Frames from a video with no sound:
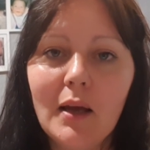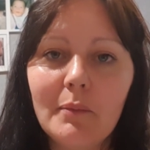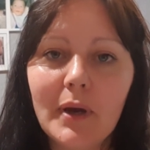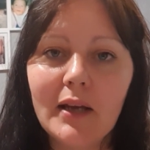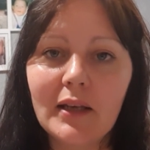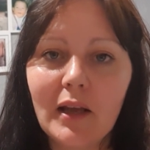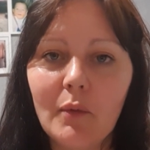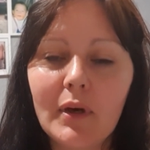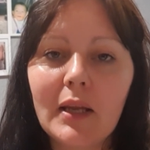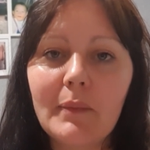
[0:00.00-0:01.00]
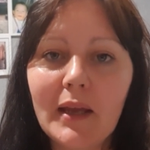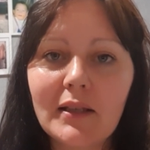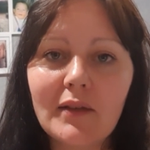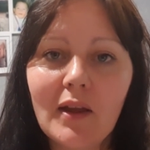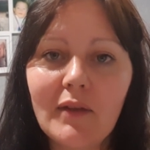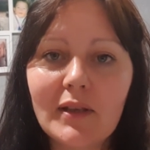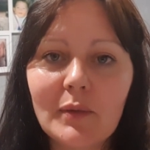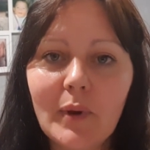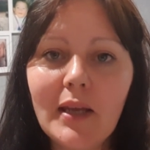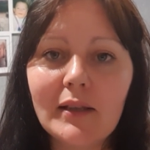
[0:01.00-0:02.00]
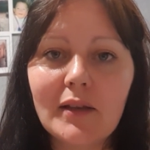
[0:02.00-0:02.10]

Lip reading: But yeah, I want to get back into that this week.